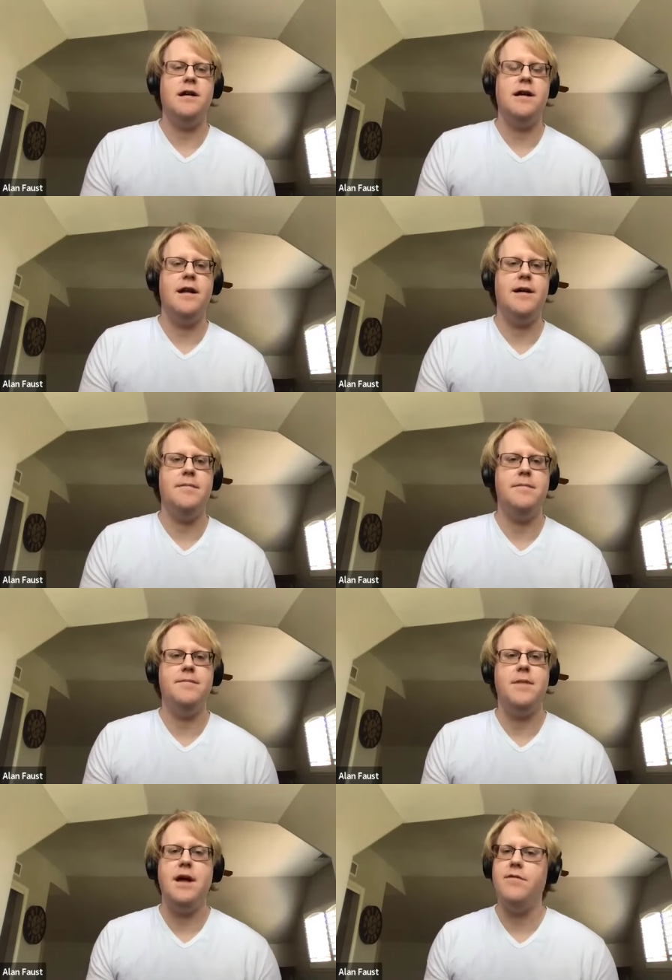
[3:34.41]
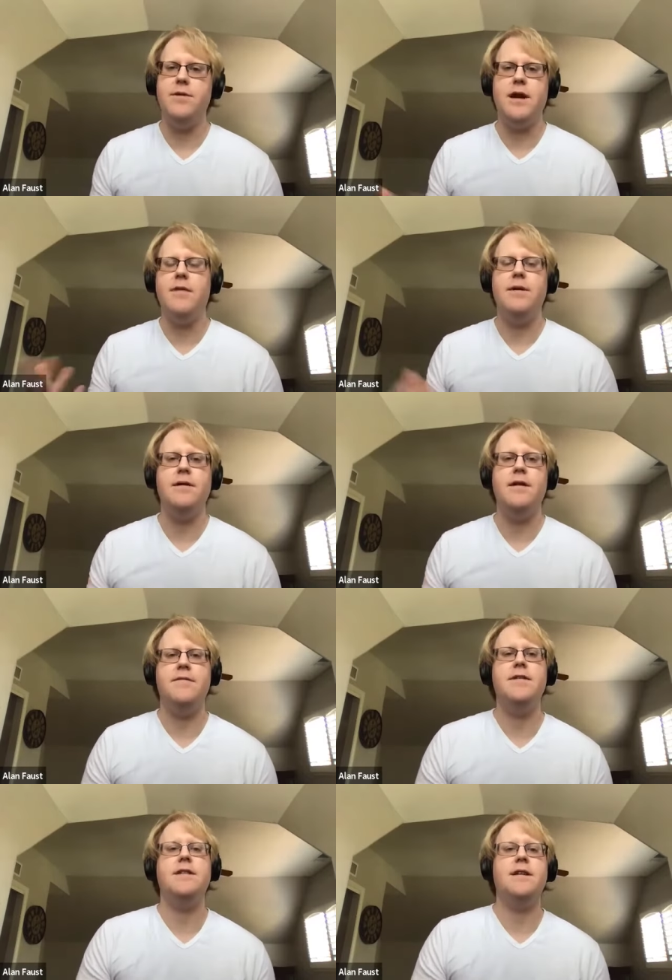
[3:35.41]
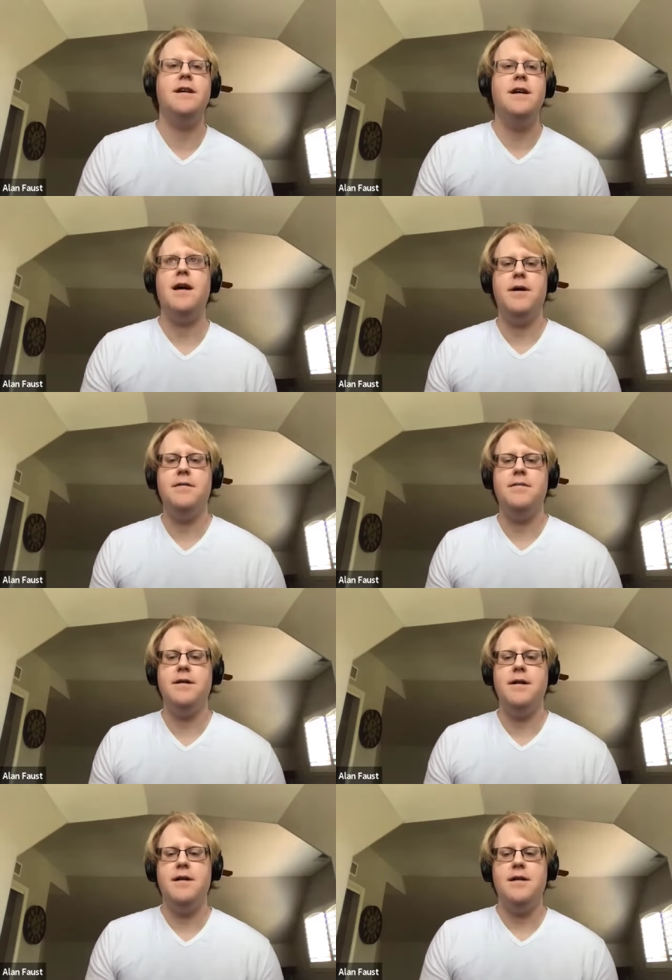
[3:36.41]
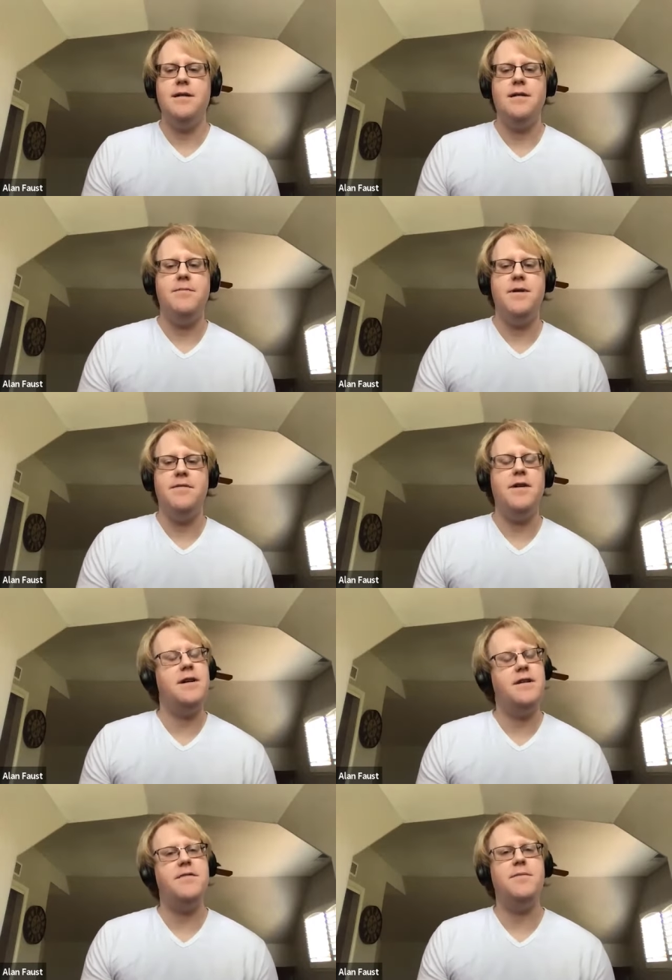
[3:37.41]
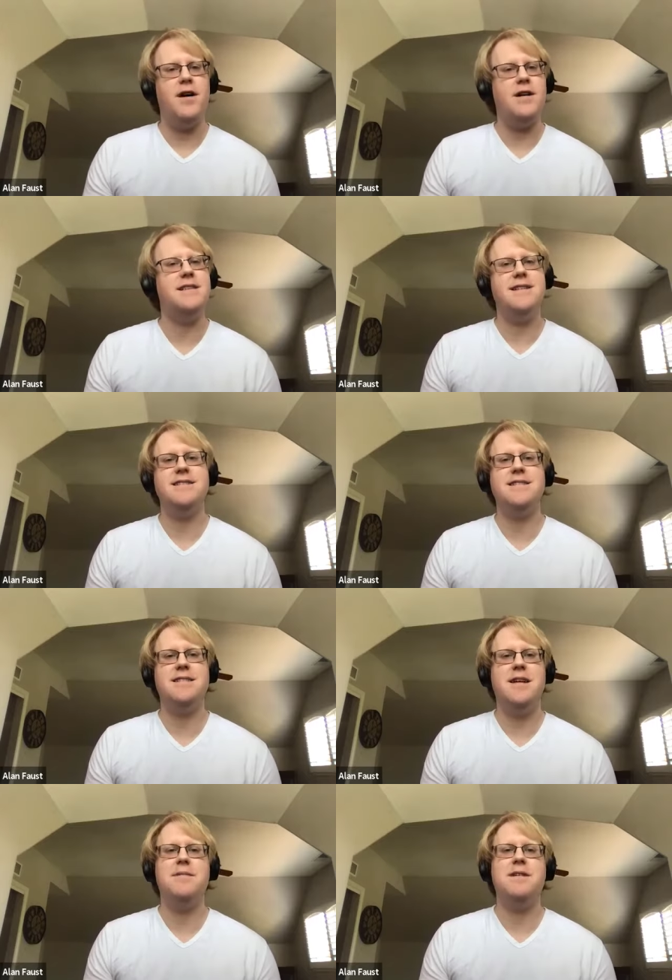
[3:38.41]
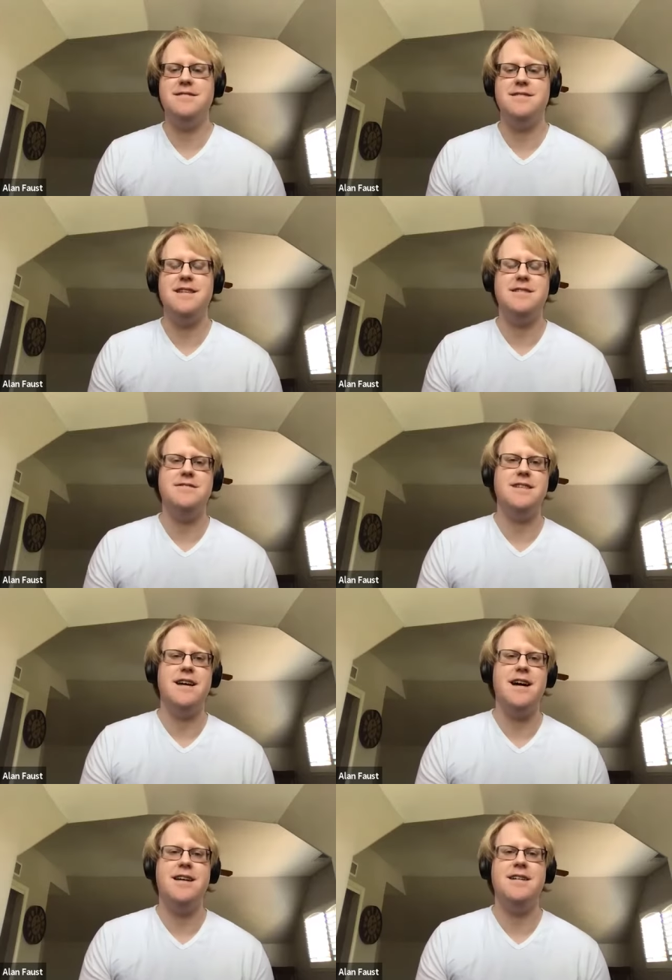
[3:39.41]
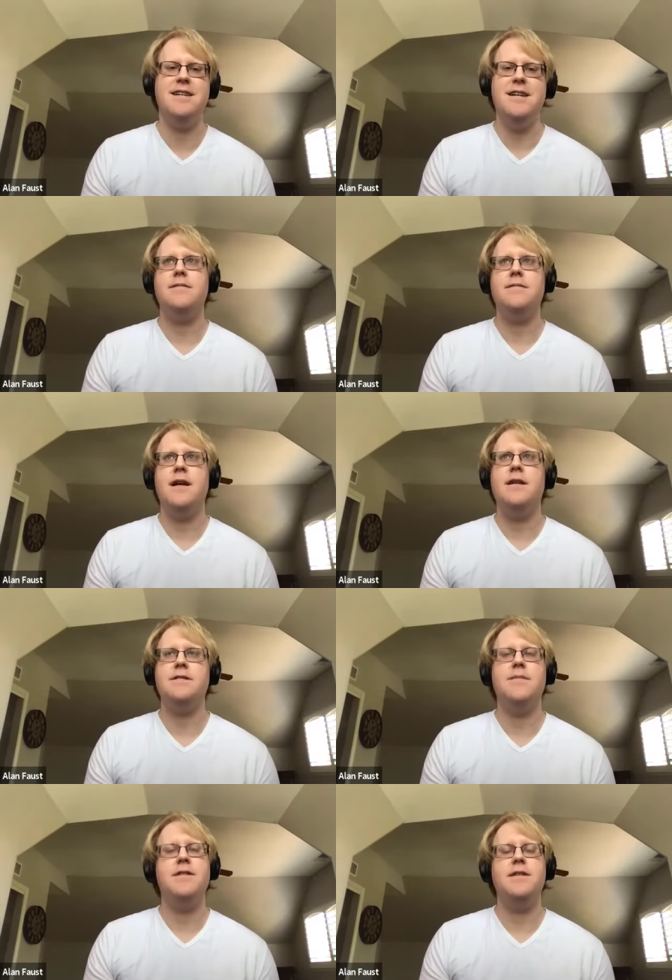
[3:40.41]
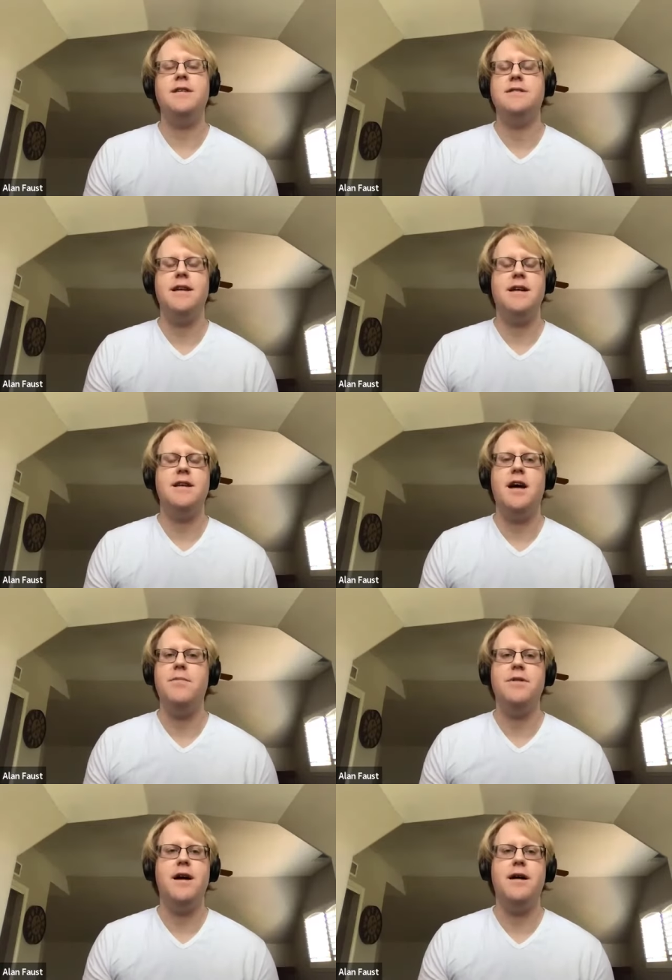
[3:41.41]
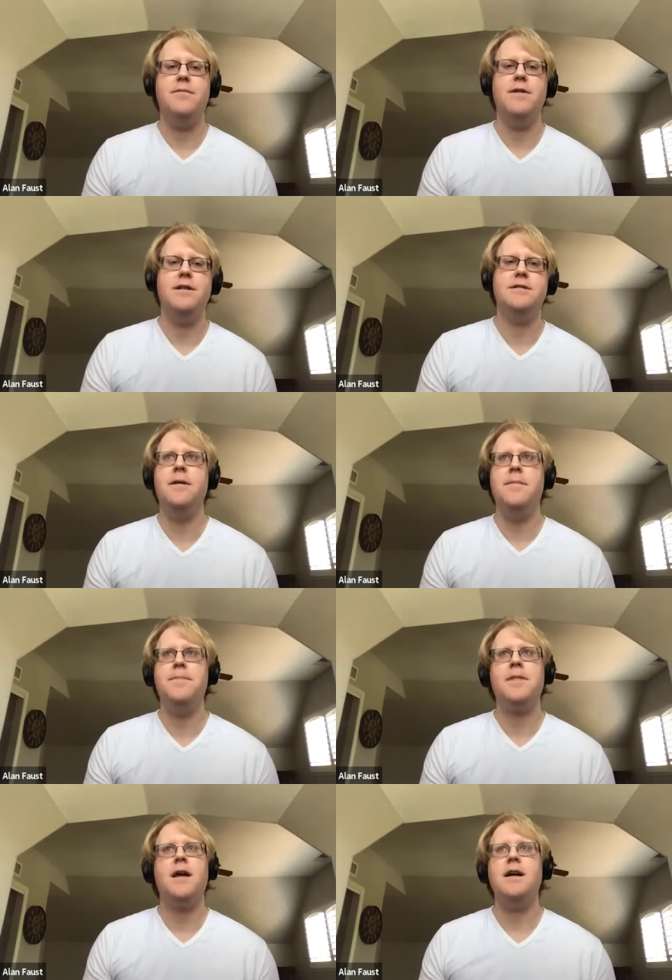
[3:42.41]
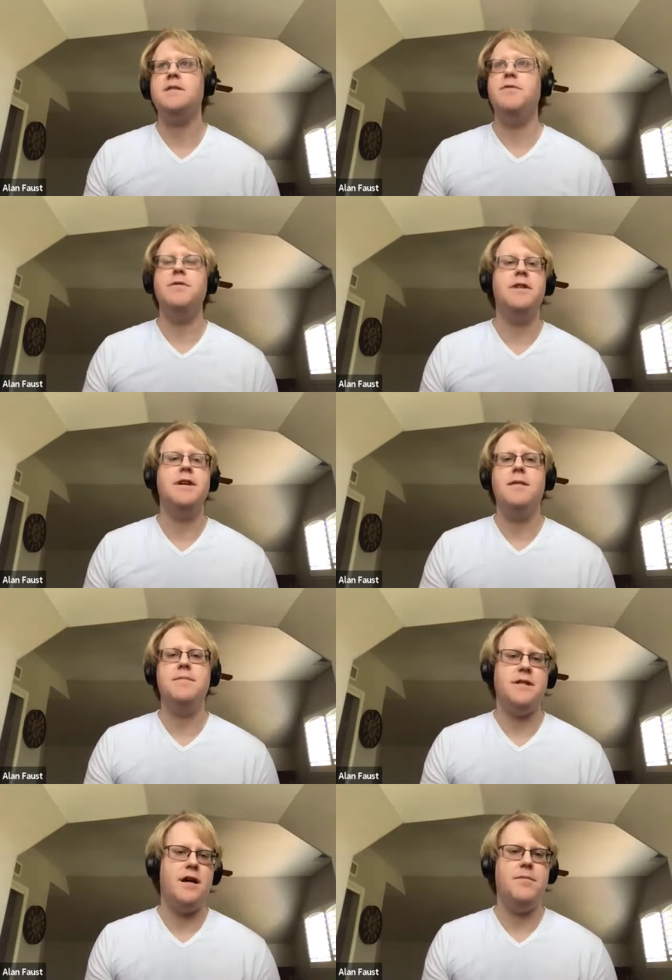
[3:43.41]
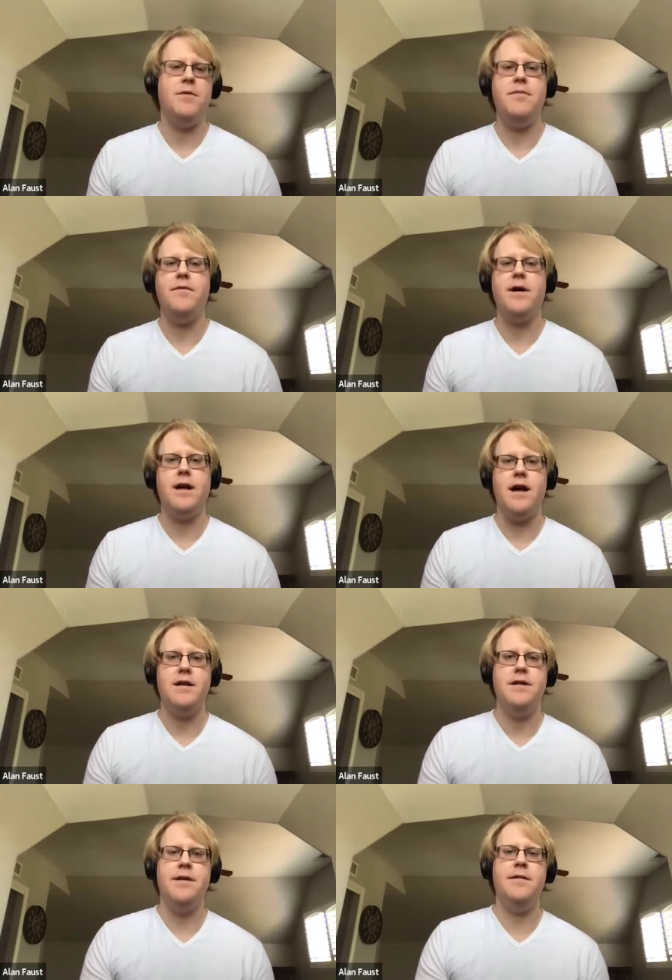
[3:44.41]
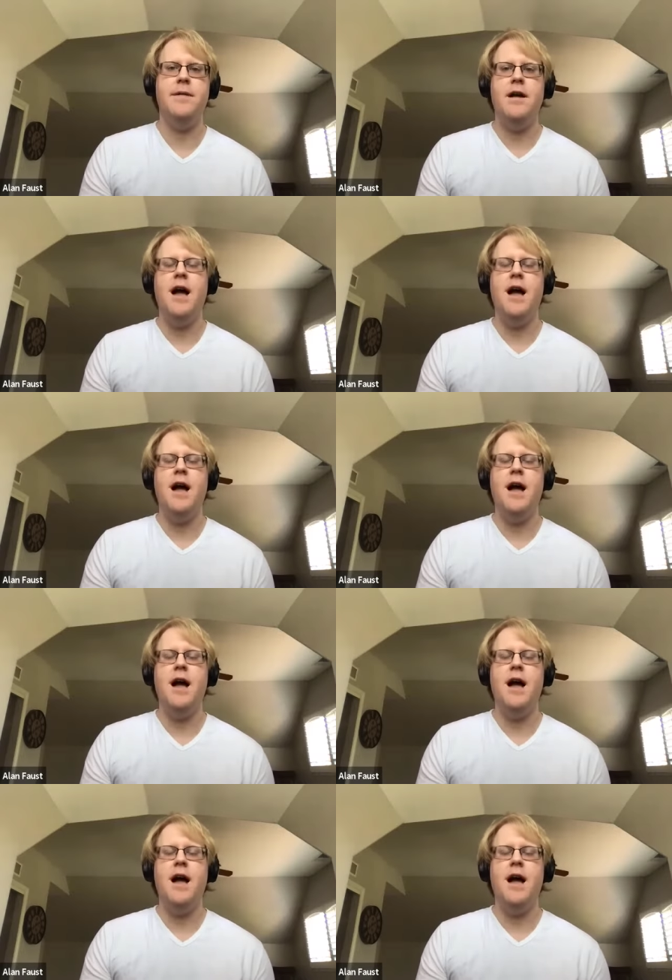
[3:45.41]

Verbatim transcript: And um, I never really got rid of that feeling, but it's been a very different process coming to CSUCI. And some of the things that I think helped with that was I explored the campus a lot more before I got here.